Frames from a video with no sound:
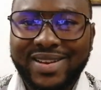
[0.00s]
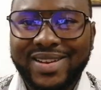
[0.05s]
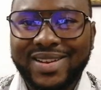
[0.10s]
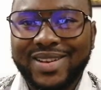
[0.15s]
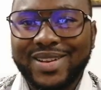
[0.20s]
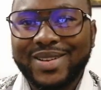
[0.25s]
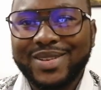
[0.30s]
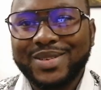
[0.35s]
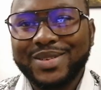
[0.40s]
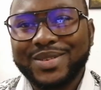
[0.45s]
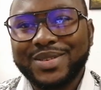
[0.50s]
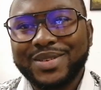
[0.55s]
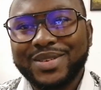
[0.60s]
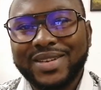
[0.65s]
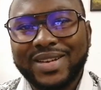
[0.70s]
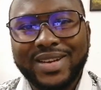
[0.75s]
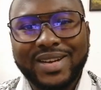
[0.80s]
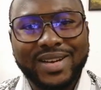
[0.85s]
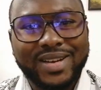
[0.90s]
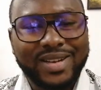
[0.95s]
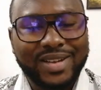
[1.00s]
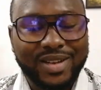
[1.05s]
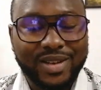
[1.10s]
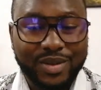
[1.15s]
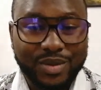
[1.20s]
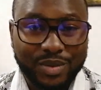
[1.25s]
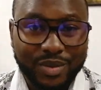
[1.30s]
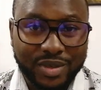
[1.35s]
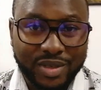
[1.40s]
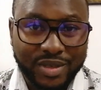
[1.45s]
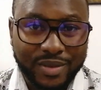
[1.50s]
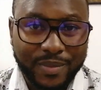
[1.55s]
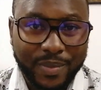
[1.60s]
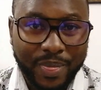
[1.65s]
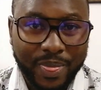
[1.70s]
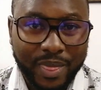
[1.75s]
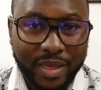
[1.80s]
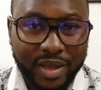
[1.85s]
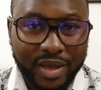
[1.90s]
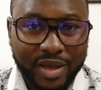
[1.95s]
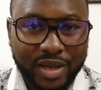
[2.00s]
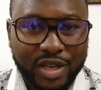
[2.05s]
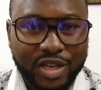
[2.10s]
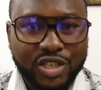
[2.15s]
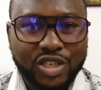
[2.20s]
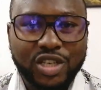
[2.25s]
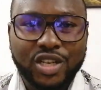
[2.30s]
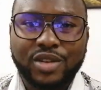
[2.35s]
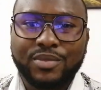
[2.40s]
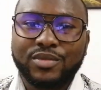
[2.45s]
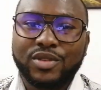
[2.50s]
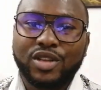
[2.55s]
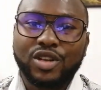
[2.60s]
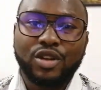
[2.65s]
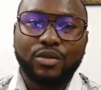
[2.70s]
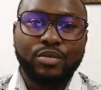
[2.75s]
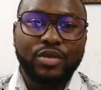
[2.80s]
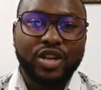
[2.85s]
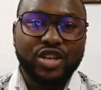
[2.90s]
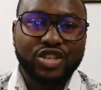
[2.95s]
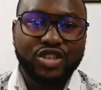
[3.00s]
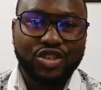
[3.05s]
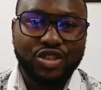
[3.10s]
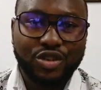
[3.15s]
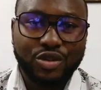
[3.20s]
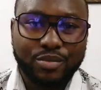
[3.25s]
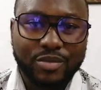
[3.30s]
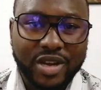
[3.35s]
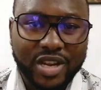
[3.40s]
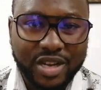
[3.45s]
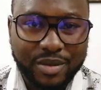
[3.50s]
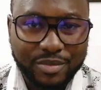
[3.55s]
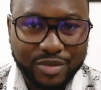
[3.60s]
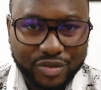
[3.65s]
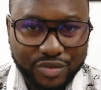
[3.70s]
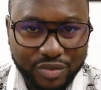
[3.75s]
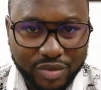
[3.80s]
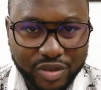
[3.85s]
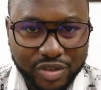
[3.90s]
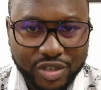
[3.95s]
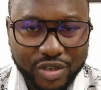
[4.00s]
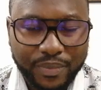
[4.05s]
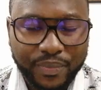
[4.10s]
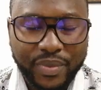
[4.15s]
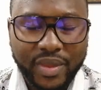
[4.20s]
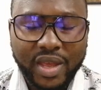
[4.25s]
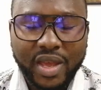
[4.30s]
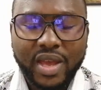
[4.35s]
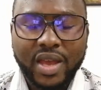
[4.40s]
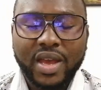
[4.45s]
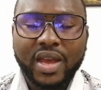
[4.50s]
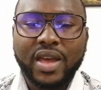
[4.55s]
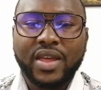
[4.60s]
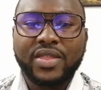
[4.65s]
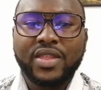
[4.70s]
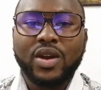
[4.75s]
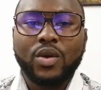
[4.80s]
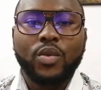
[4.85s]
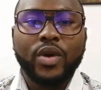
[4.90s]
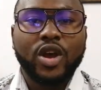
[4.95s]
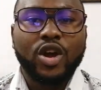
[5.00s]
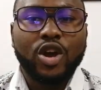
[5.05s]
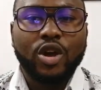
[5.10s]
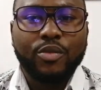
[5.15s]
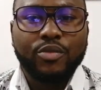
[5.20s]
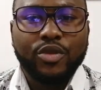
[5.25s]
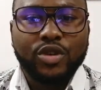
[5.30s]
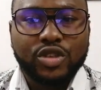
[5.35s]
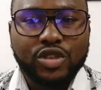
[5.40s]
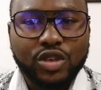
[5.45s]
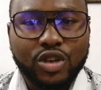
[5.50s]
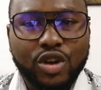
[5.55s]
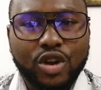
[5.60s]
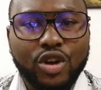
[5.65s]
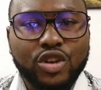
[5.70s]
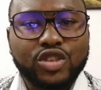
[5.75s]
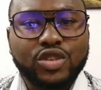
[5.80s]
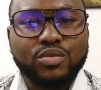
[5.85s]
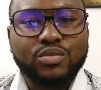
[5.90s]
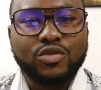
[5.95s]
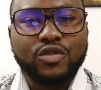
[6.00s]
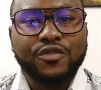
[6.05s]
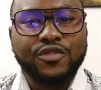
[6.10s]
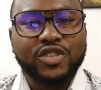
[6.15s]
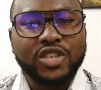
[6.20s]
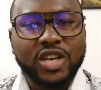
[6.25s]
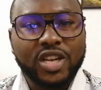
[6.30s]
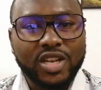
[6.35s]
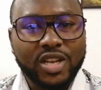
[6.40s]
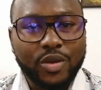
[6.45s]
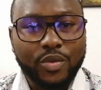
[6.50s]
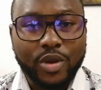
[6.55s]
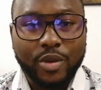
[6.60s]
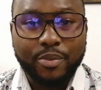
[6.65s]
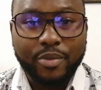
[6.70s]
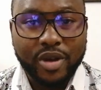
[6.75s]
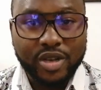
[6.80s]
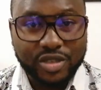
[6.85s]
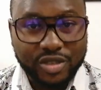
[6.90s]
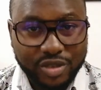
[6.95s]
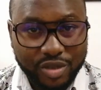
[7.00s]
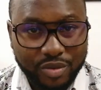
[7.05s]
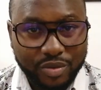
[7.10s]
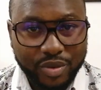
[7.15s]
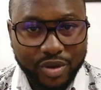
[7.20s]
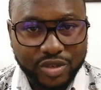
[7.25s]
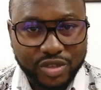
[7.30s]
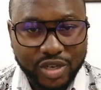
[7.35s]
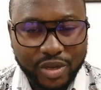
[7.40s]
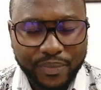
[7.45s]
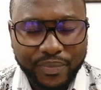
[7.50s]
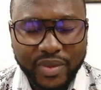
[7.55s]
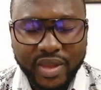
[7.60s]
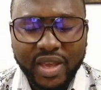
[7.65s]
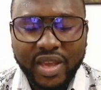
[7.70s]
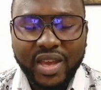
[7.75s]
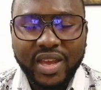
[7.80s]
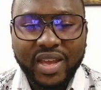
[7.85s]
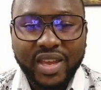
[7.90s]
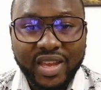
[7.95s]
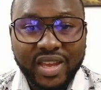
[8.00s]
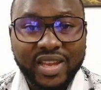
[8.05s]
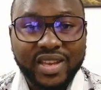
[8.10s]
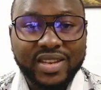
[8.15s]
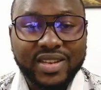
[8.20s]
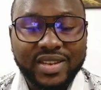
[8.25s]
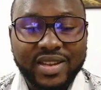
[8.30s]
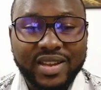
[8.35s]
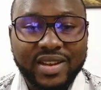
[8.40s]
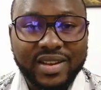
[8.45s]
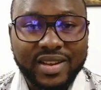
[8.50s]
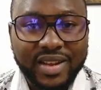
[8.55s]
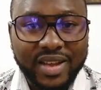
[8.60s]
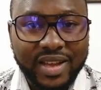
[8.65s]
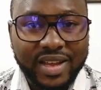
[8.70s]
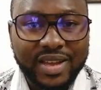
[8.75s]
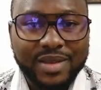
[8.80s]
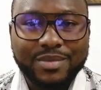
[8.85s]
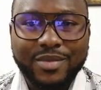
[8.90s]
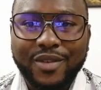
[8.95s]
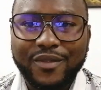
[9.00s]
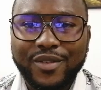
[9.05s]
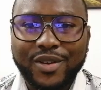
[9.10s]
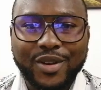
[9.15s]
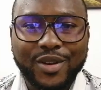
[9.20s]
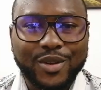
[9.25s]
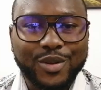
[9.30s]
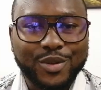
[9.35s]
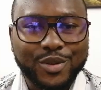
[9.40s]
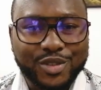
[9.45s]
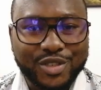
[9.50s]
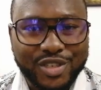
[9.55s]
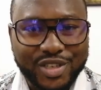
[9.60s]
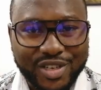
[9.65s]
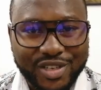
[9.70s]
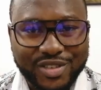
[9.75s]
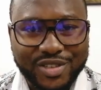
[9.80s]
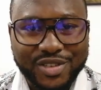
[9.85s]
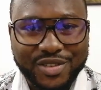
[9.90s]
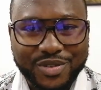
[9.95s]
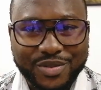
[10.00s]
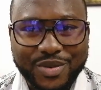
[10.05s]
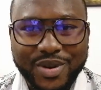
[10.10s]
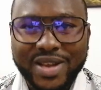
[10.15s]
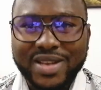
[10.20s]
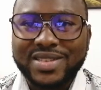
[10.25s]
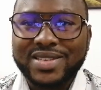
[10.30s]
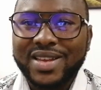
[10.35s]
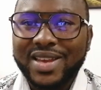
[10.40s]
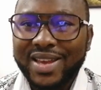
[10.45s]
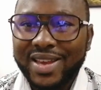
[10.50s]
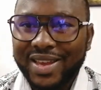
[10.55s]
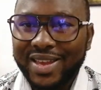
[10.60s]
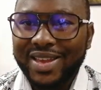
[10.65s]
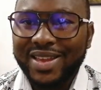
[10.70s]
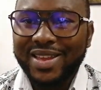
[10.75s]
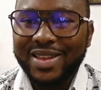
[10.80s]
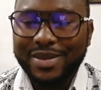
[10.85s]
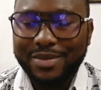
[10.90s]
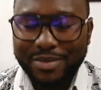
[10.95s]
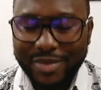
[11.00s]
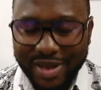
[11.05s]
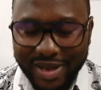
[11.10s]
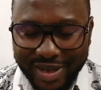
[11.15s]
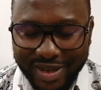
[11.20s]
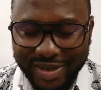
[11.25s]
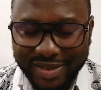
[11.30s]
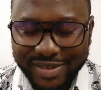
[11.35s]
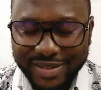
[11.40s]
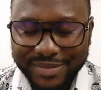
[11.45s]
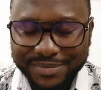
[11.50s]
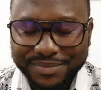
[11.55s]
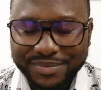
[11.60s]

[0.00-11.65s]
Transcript: Hallelujah, hallelujah. Shalom, the Lord bless you. My name is Roger, and I welcome you to God's Move channel with Pastor Roger. In the name of the Lord Jesus Christ, amen.